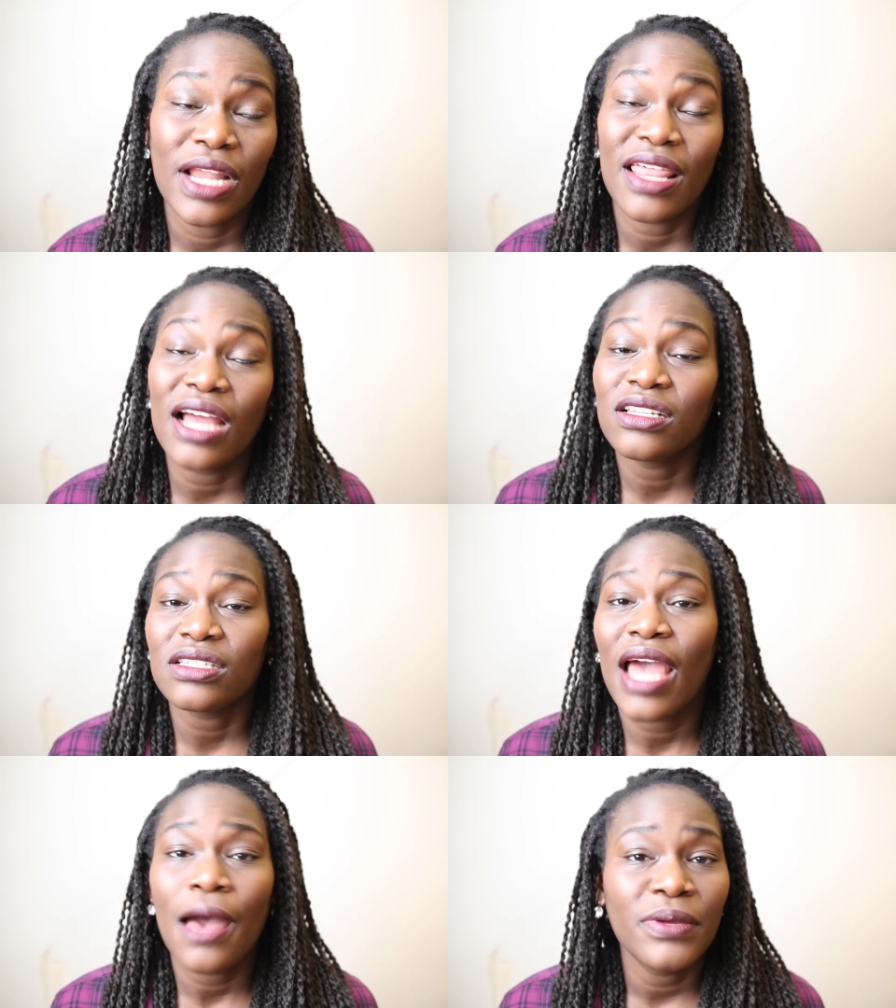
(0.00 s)
Now, that
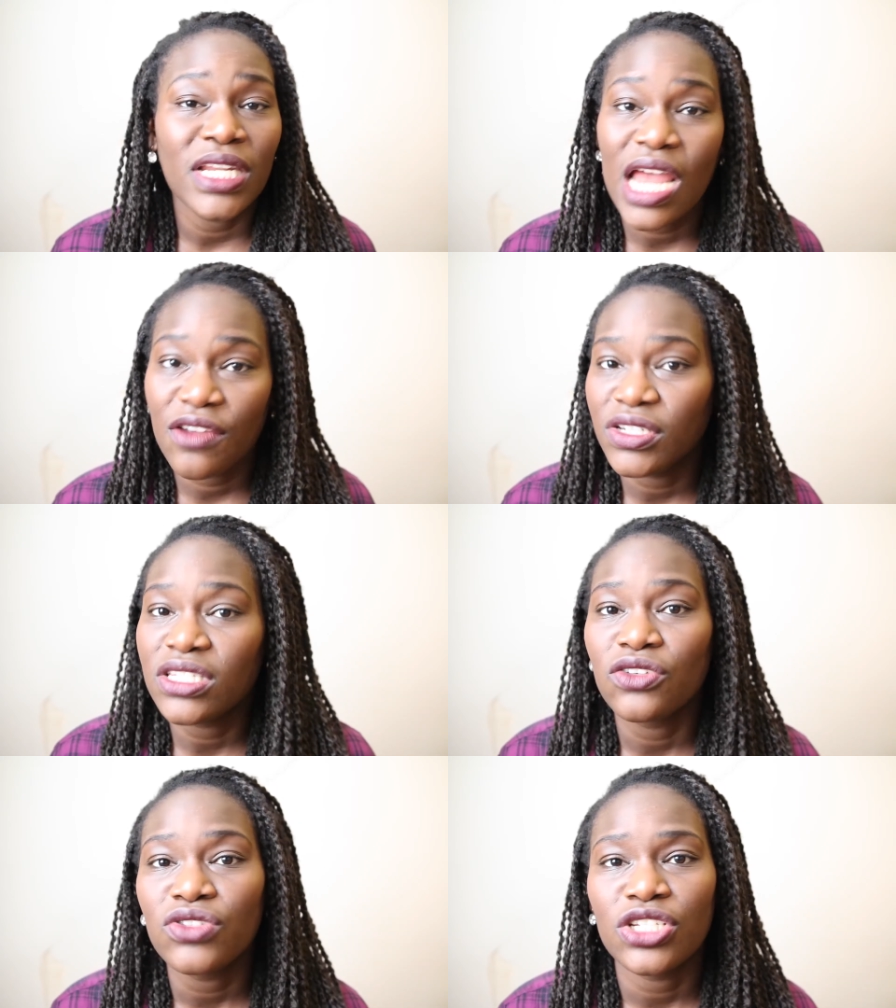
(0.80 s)
doesn't happen in every
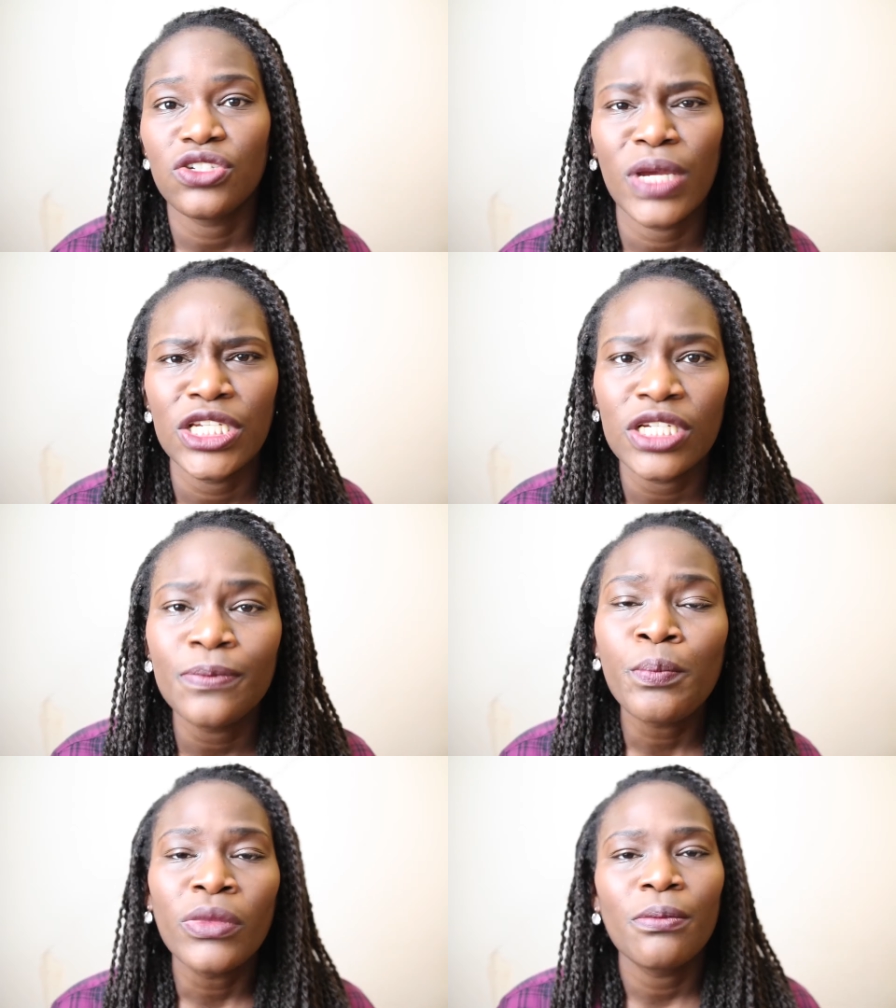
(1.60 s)
single
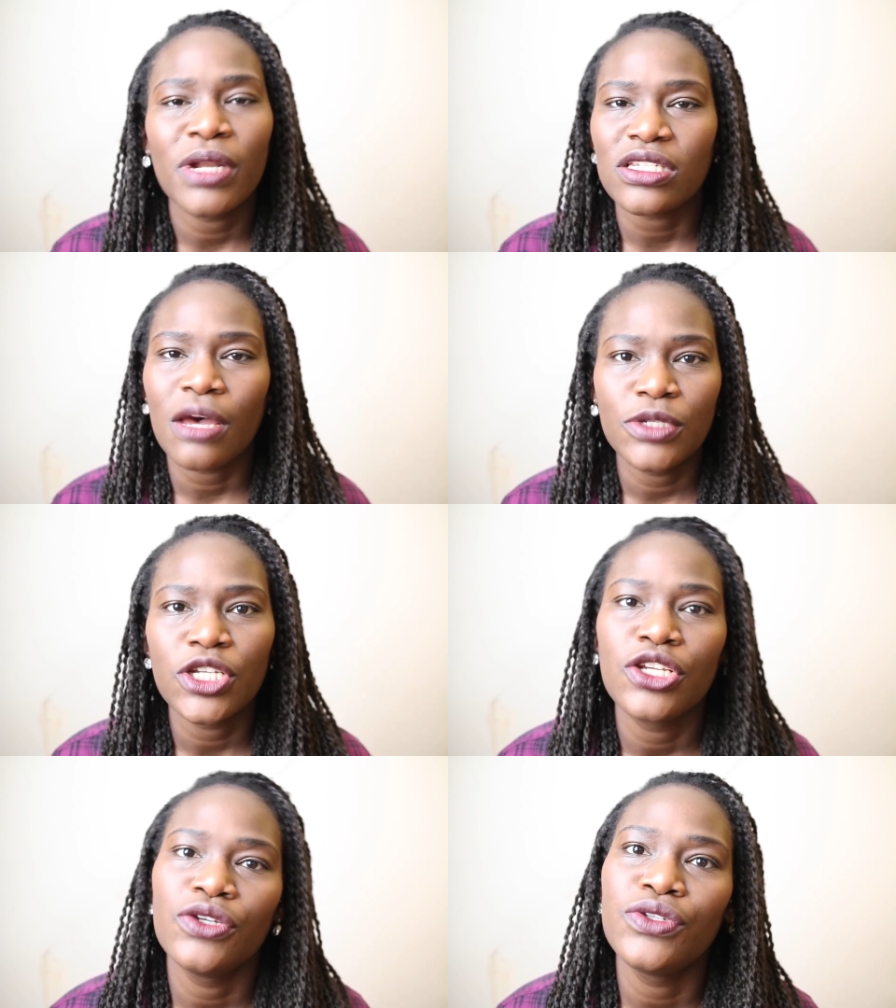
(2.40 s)
situation, but it's up
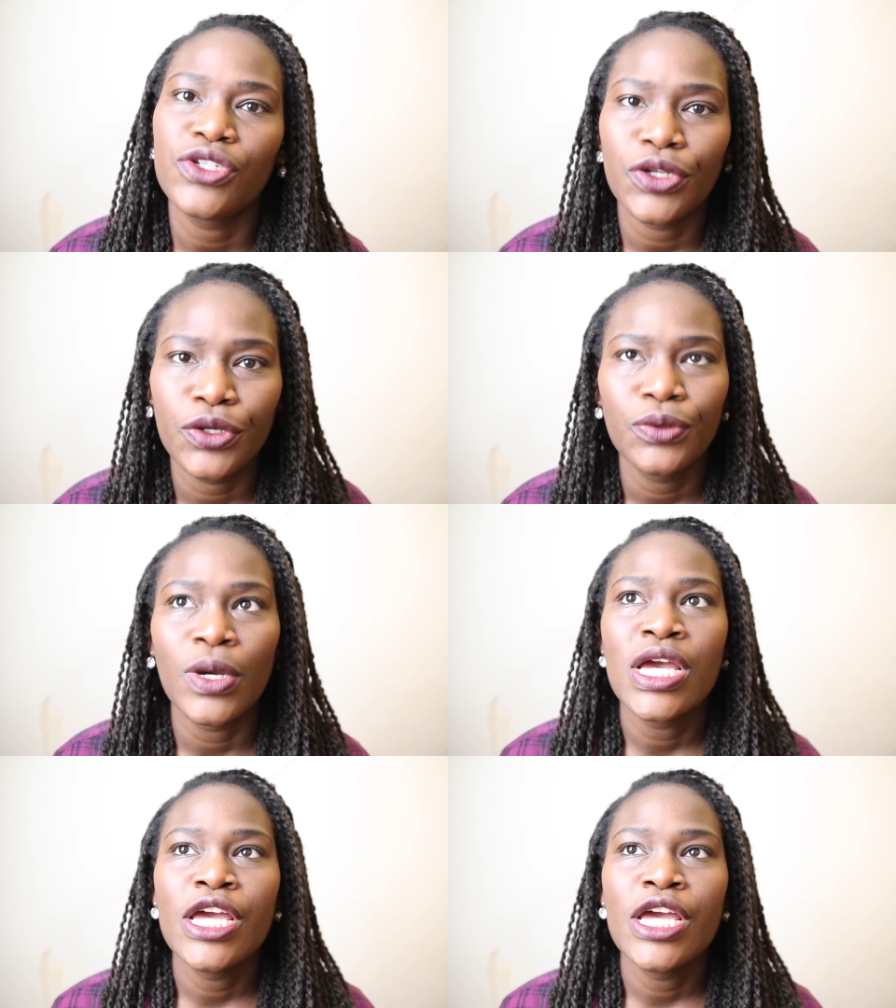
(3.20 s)
to you to